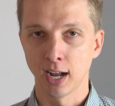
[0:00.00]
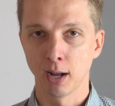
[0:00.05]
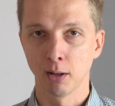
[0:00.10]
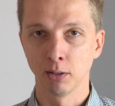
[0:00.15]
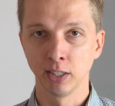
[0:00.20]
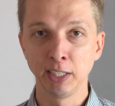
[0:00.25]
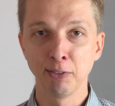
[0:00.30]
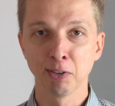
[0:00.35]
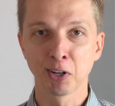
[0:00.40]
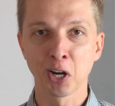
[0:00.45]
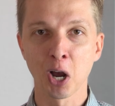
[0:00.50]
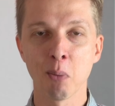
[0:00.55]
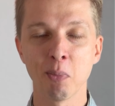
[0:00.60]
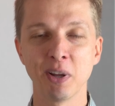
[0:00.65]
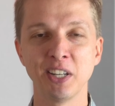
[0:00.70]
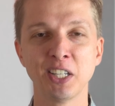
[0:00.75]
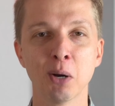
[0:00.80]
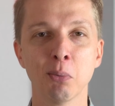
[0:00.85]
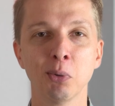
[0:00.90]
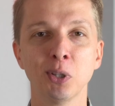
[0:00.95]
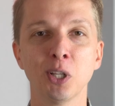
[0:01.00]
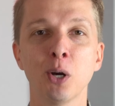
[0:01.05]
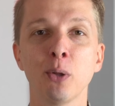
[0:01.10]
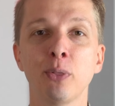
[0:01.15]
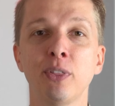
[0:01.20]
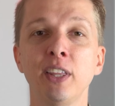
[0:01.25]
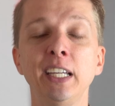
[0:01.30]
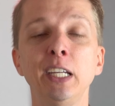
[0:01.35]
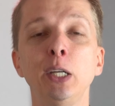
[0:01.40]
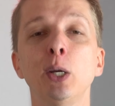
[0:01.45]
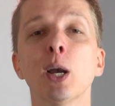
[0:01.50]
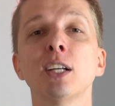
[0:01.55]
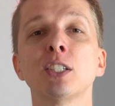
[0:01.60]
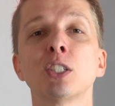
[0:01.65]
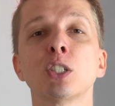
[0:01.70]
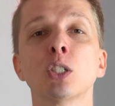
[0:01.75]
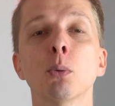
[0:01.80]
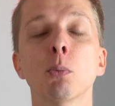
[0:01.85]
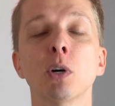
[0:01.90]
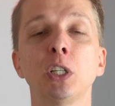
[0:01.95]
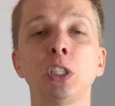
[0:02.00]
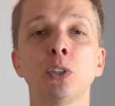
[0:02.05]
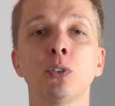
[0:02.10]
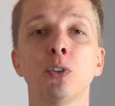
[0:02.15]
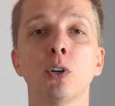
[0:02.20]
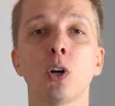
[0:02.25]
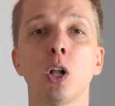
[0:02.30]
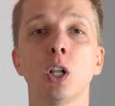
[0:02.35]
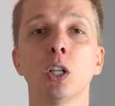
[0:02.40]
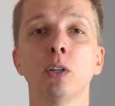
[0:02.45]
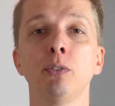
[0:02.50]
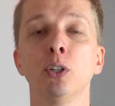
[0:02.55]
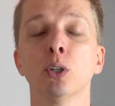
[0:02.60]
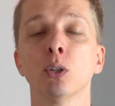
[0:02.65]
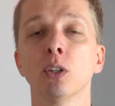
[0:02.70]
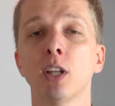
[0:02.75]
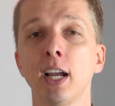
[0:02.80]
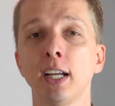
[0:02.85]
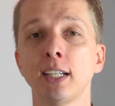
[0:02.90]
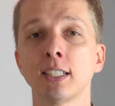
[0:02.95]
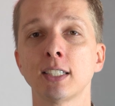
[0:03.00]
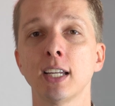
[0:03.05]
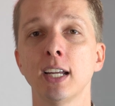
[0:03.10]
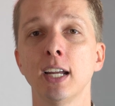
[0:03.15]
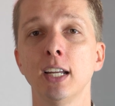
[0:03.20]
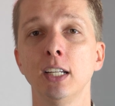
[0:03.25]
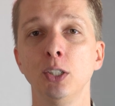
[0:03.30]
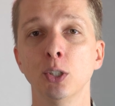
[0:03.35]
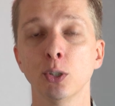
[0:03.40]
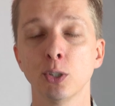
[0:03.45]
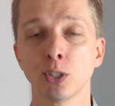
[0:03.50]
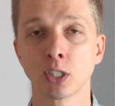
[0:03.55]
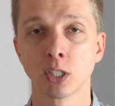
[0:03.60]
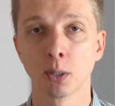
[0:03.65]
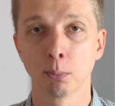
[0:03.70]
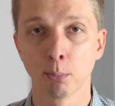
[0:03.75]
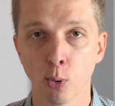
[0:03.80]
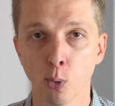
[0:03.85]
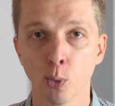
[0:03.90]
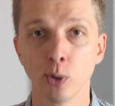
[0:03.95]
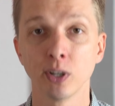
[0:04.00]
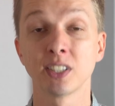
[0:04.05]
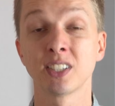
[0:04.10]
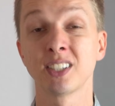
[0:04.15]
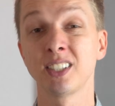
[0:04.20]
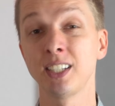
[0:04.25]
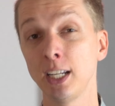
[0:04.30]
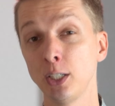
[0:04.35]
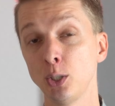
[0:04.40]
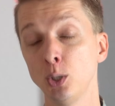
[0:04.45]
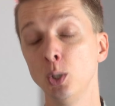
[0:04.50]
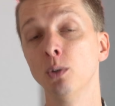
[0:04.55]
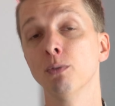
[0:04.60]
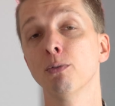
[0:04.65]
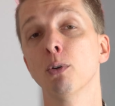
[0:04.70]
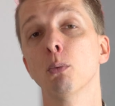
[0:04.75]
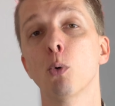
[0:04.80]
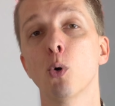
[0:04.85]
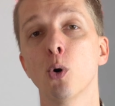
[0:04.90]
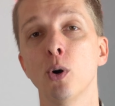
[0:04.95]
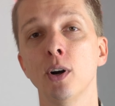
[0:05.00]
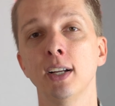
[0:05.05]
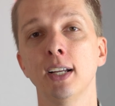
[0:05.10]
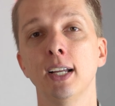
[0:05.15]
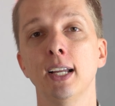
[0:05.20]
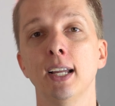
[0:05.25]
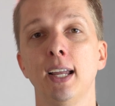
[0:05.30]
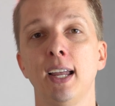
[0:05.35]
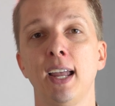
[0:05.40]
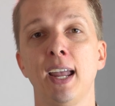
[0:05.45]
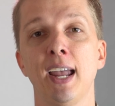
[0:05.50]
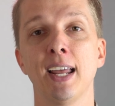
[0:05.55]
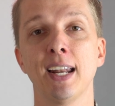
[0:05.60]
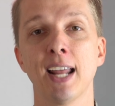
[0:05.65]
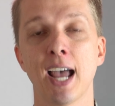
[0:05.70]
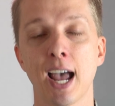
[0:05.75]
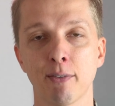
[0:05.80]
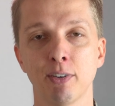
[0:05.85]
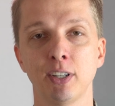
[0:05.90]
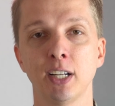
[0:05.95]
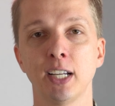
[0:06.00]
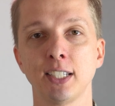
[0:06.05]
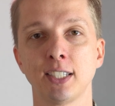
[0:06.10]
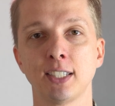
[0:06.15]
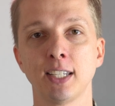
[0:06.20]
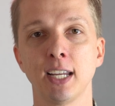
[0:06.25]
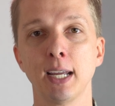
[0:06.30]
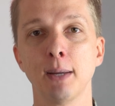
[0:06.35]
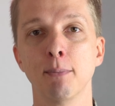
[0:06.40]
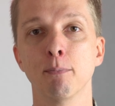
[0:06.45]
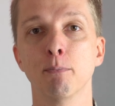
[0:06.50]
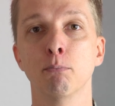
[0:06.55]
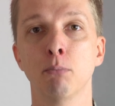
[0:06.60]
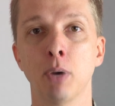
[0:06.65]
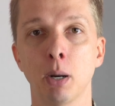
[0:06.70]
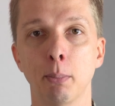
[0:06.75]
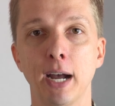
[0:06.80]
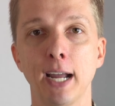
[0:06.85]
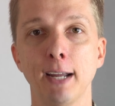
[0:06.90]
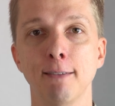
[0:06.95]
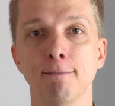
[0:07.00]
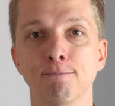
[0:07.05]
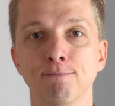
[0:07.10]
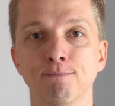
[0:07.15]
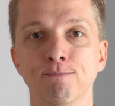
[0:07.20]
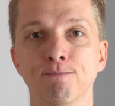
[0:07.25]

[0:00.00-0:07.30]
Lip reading: leave a comment down below. Thank you guys so much for all of your likes and your support. Stay tuned for more and have a nice day. Bye-bye.